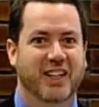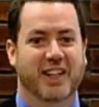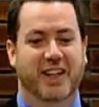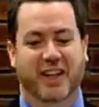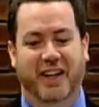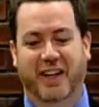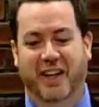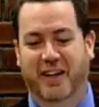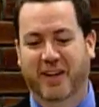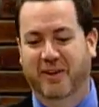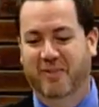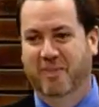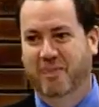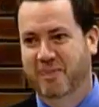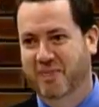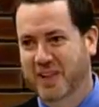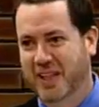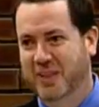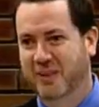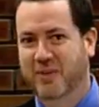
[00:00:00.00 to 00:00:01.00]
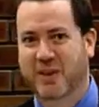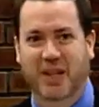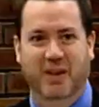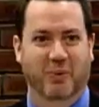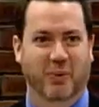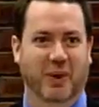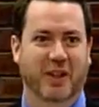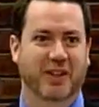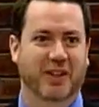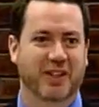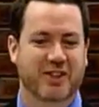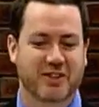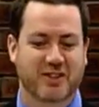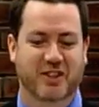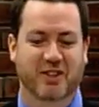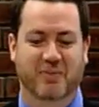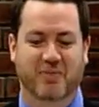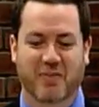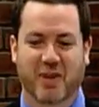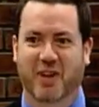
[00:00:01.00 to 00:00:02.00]
Um, it, it, really is
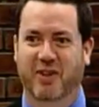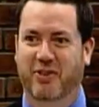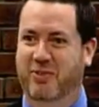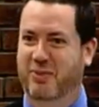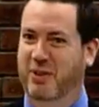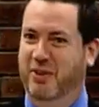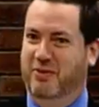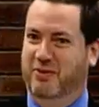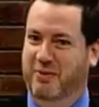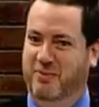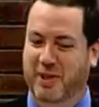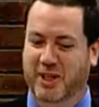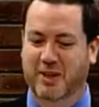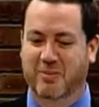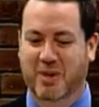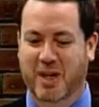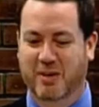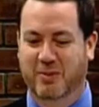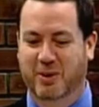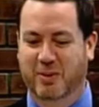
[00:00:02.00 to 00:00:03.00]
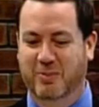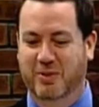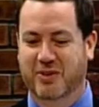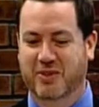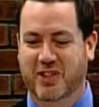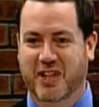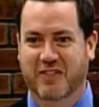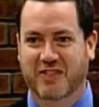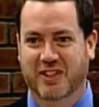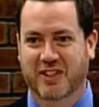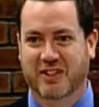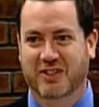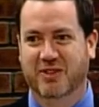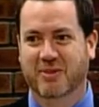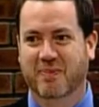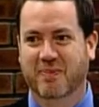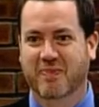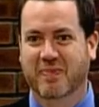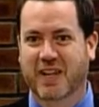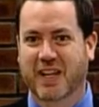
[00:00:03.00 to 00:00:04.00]
a, a, thrill for me to be able to present this.
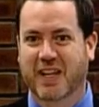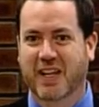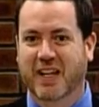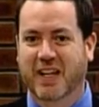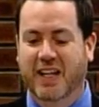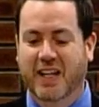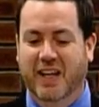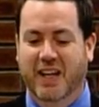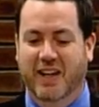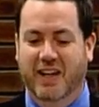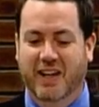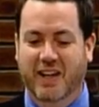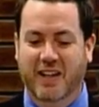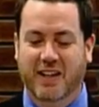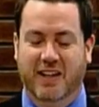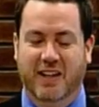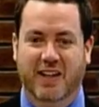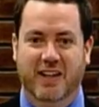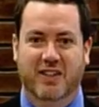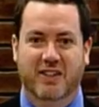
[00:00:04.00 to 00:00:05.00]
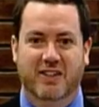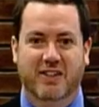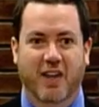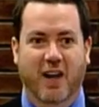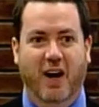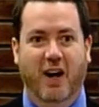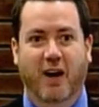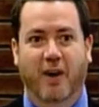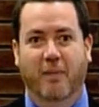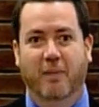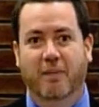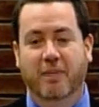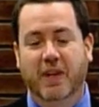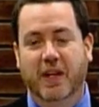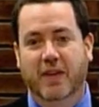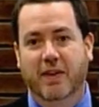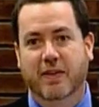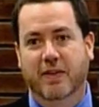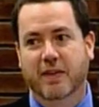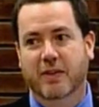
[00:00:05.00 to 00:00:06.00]
In any case, um,
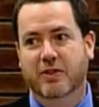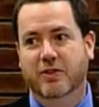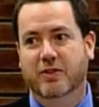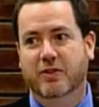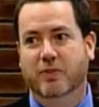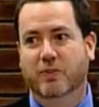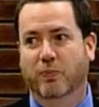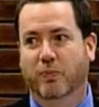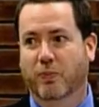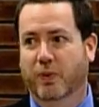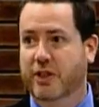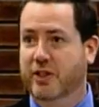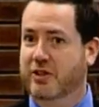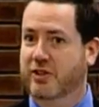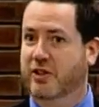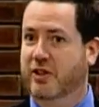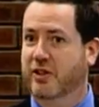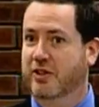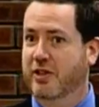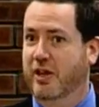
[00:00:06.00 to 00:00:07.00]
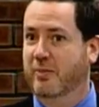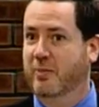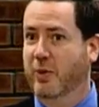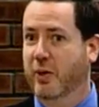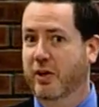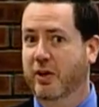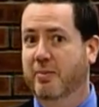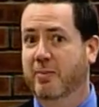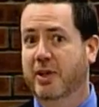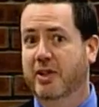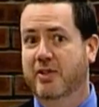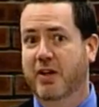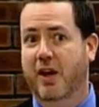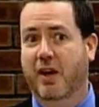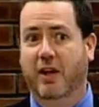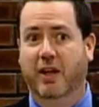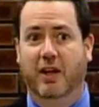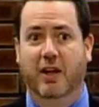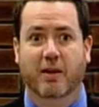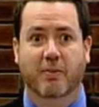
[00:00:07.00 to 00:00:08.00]
this research I'm going to be
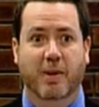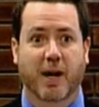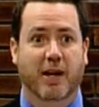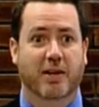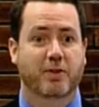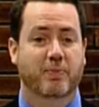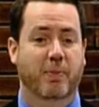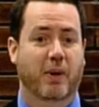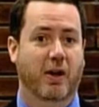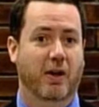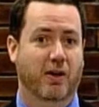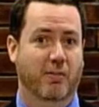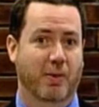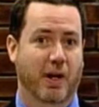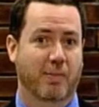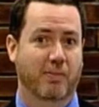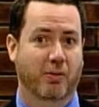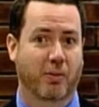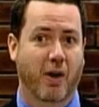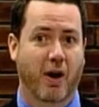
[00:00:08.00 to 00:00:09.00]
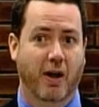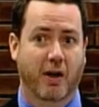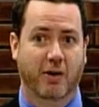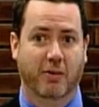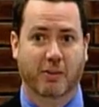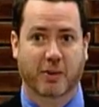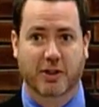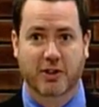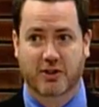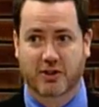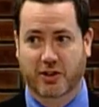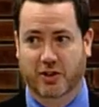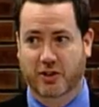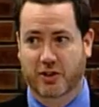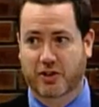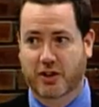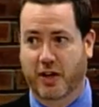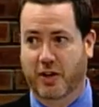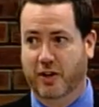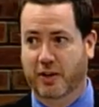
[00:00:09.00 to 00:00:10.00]
talking about is part of my broader
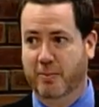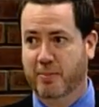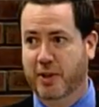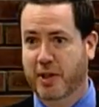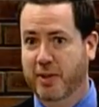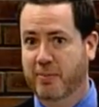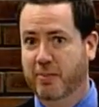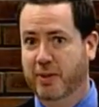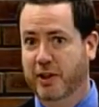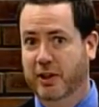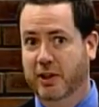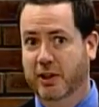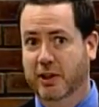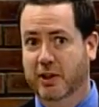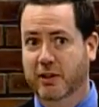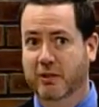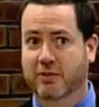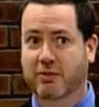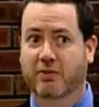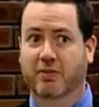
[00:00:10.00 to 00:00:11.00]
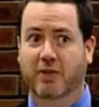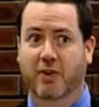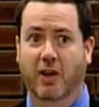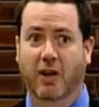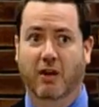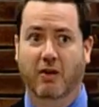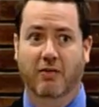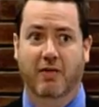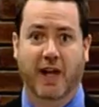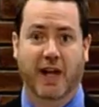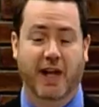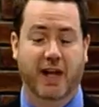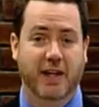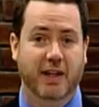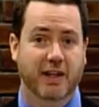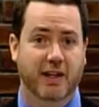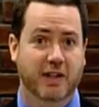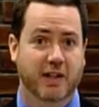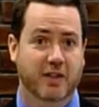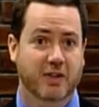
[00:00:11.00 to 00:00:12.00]
research on the peopling of, of the
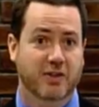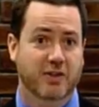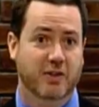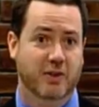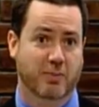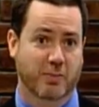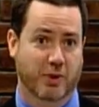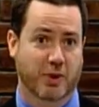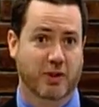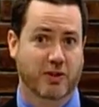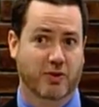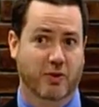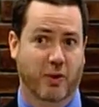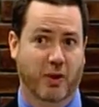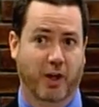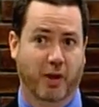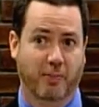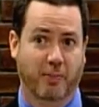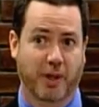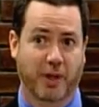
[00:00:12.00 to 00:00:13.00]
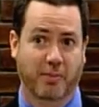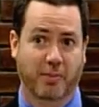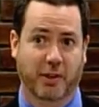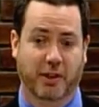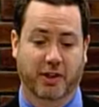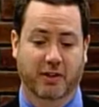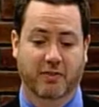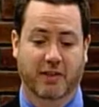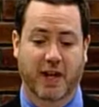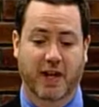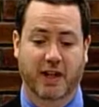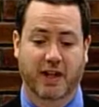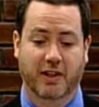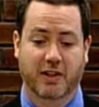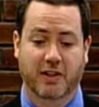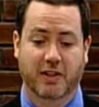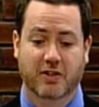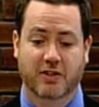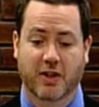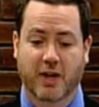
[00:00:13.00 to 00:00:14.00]
Andes, the prehistoric peopling of the
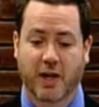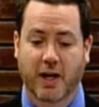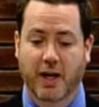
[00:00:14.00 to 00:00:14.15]
Andes.